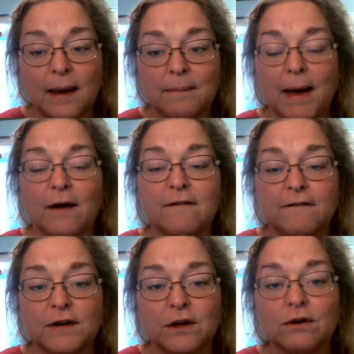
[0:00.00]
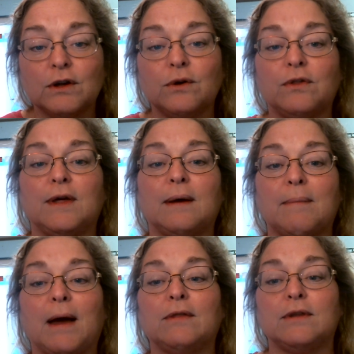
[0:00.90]
about fear and you think
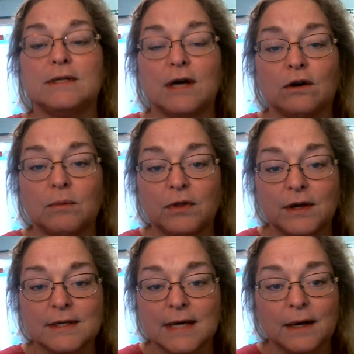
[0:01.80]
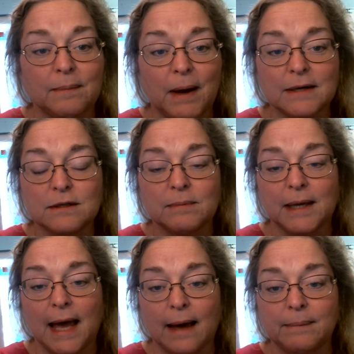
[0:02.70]
about the terrible things that could possibly
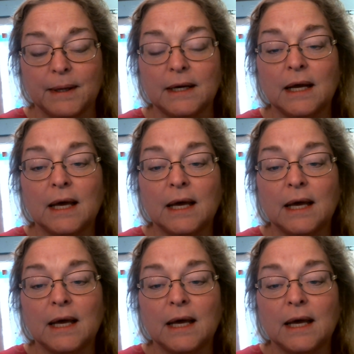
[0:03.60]
happen,